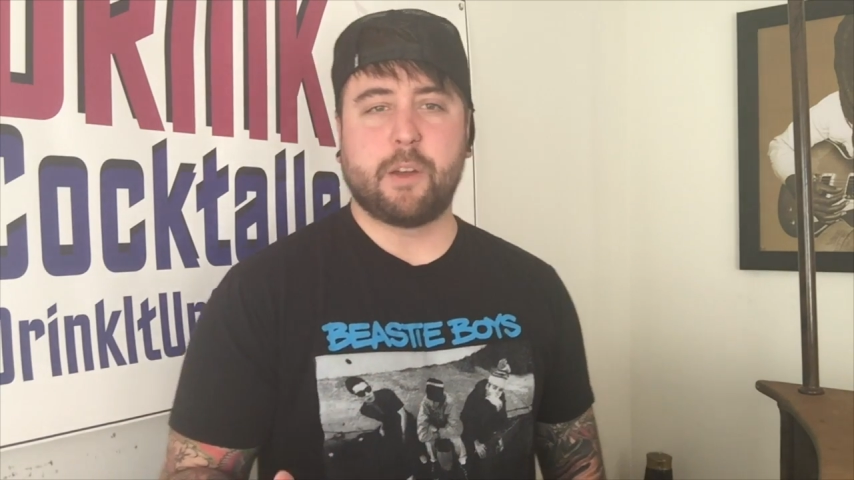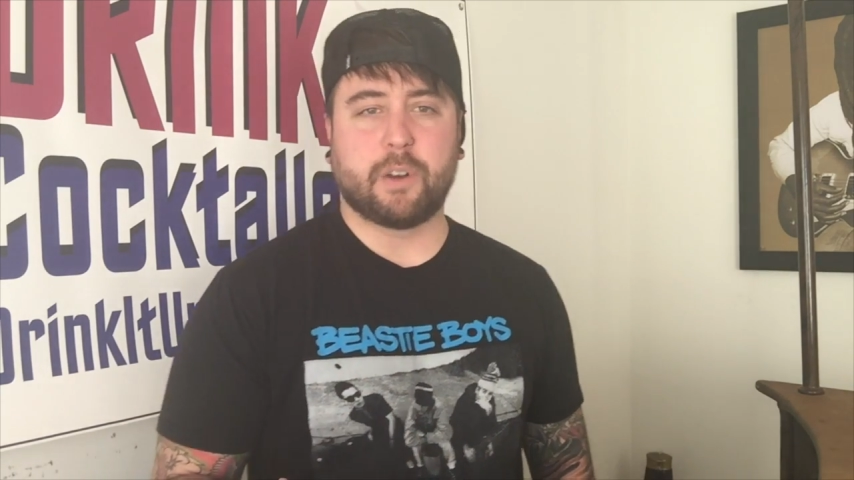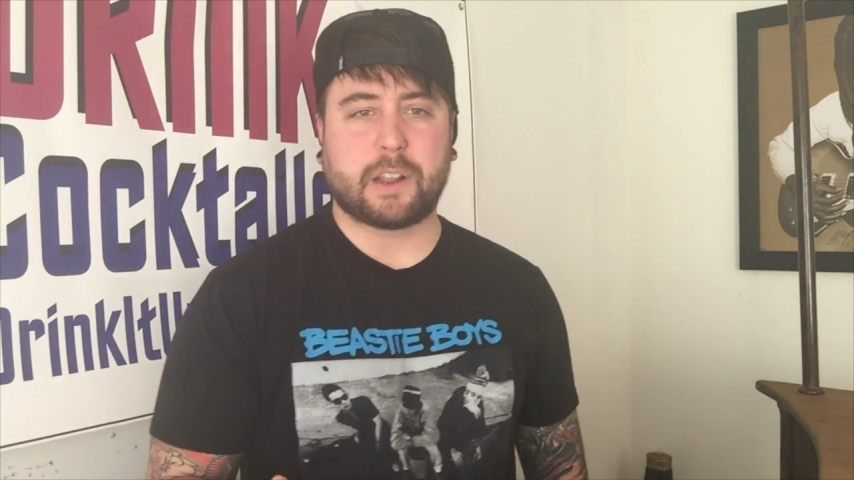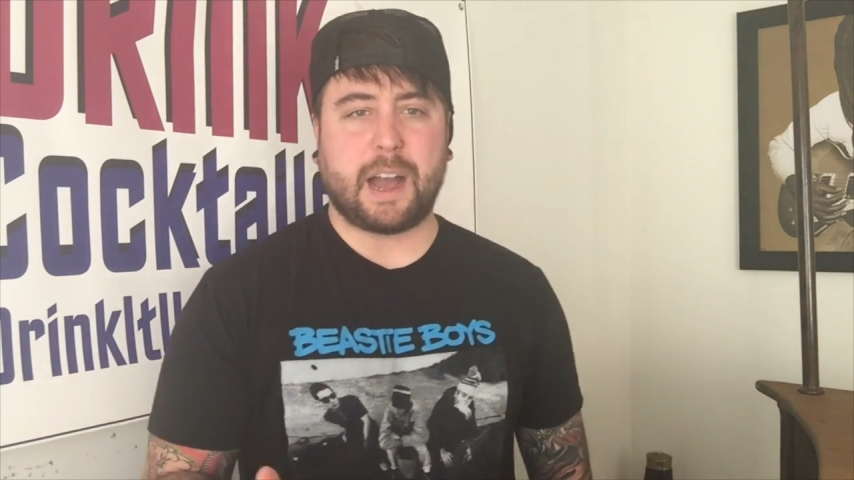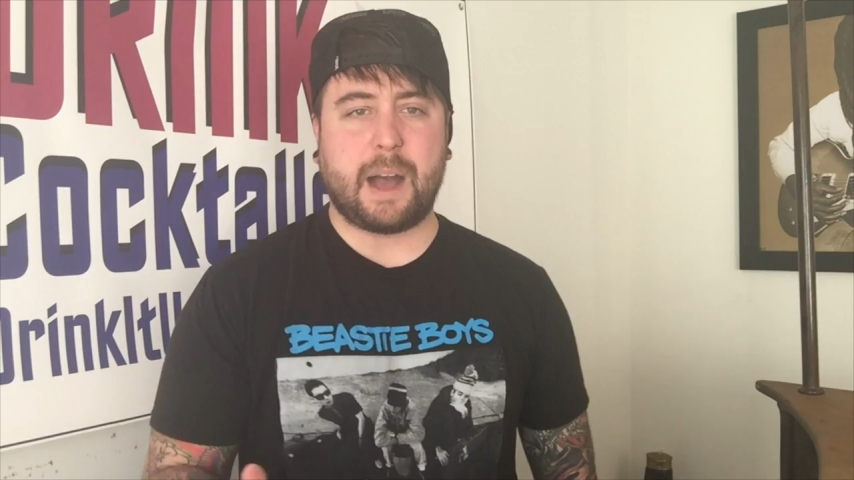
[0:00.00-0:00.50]
me
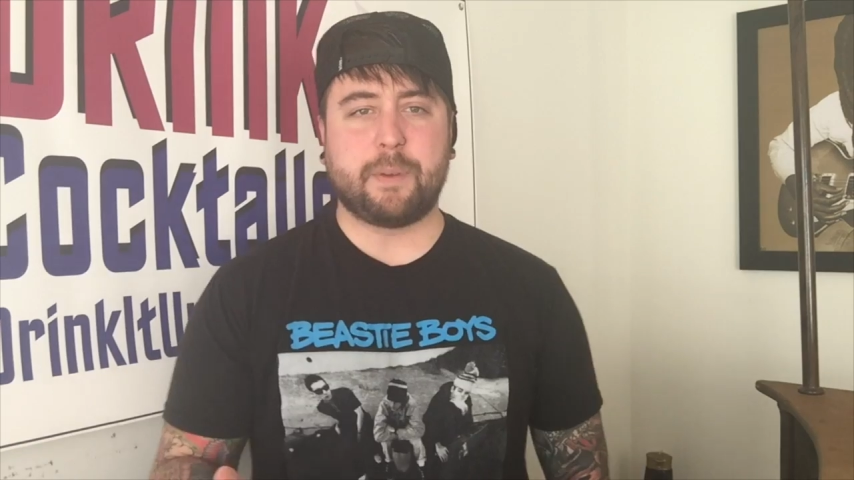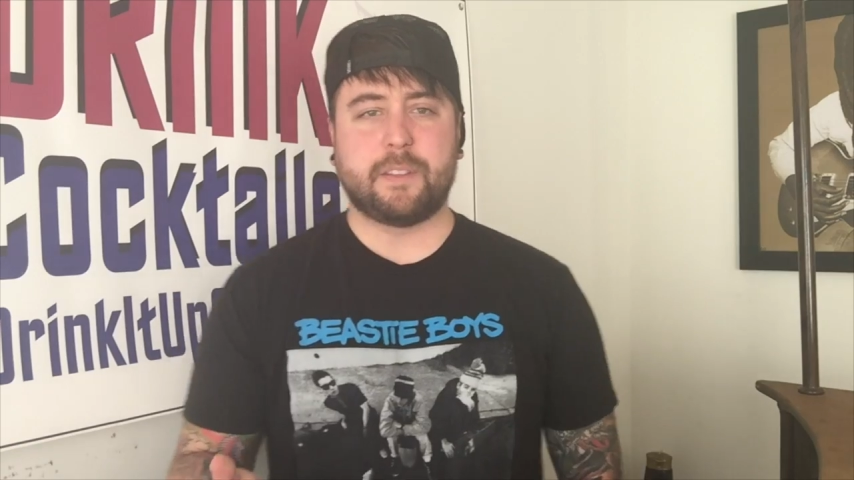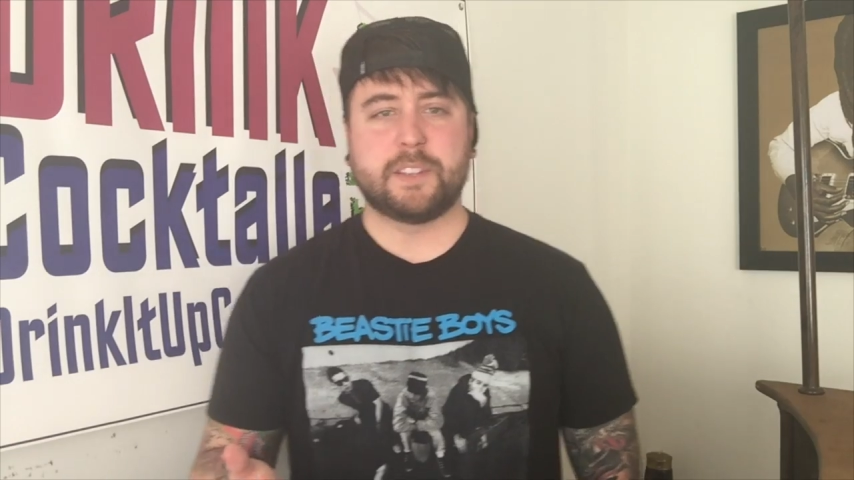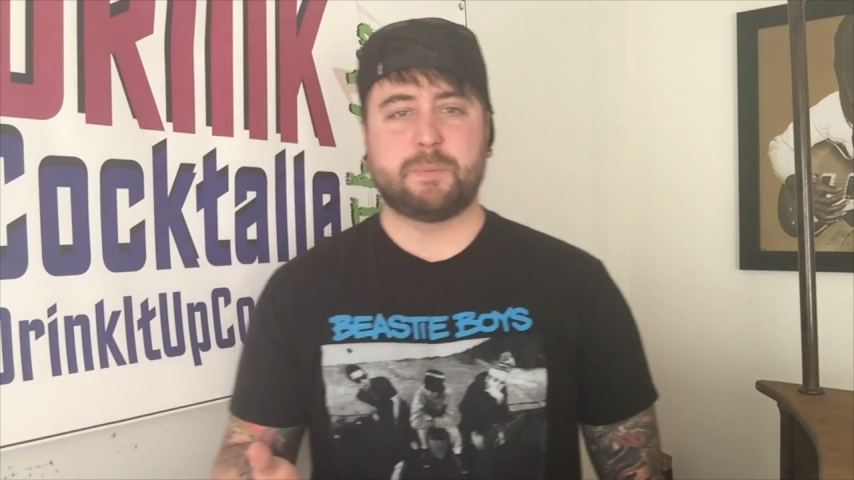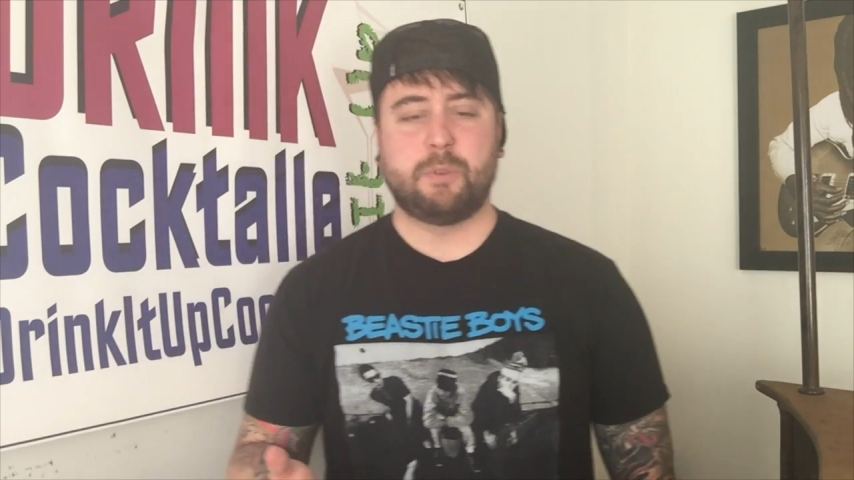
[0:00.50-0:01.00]
over a
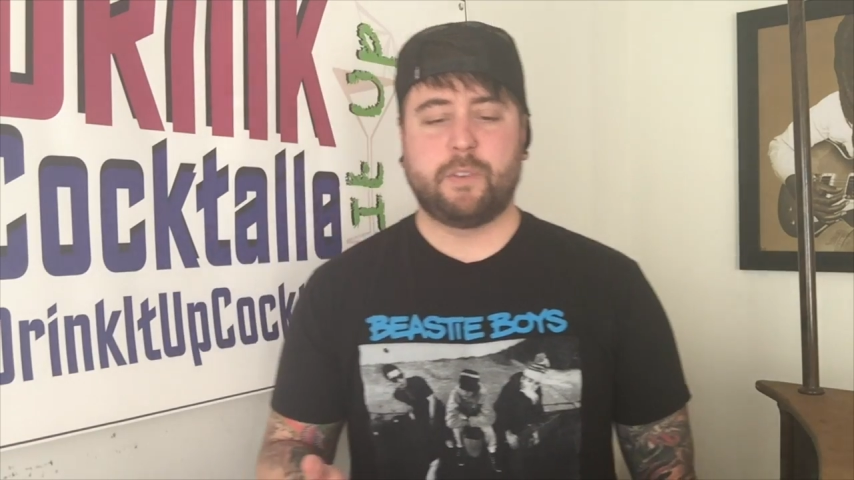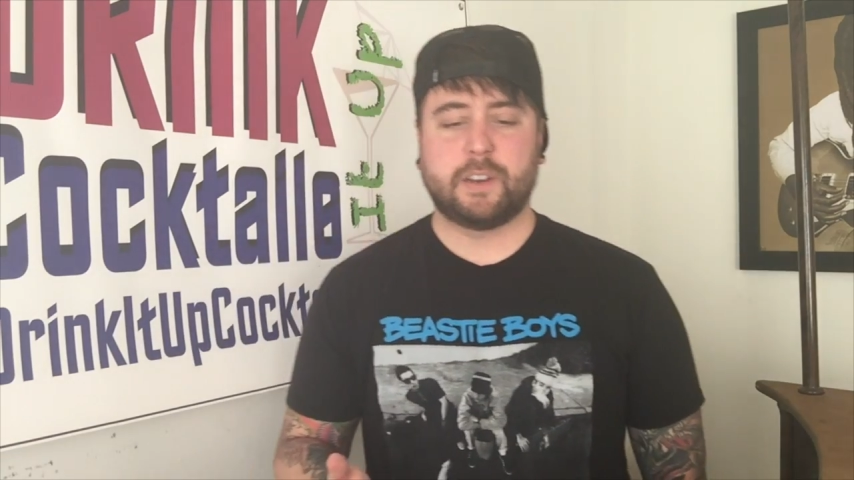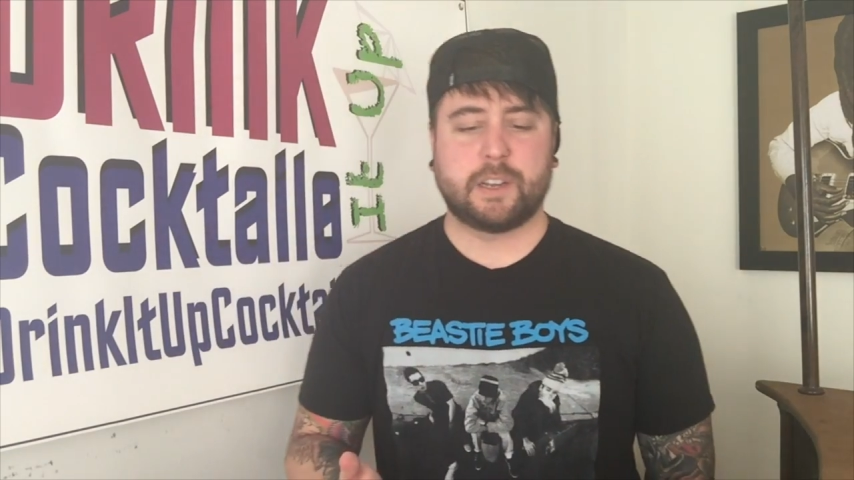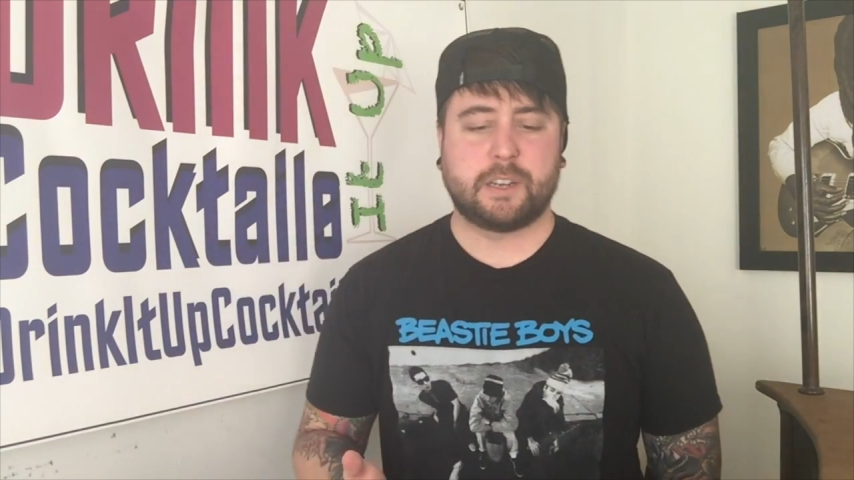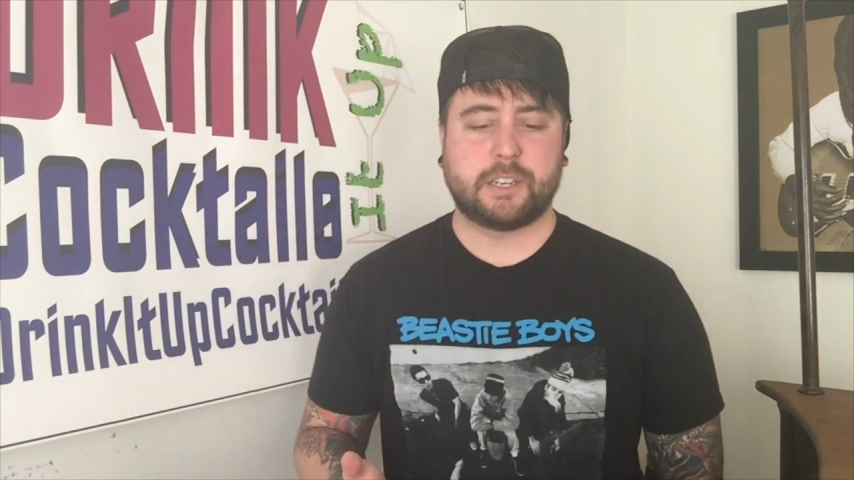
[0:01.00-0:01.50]
copy of this
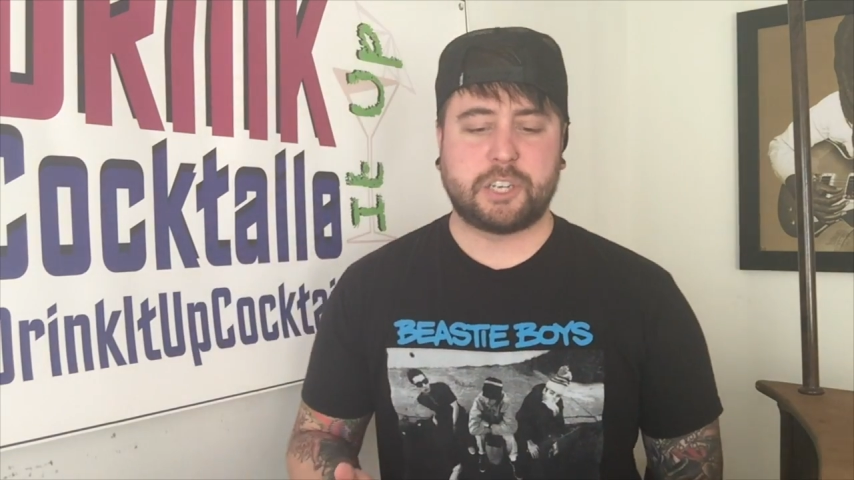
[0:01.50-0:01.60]
movie to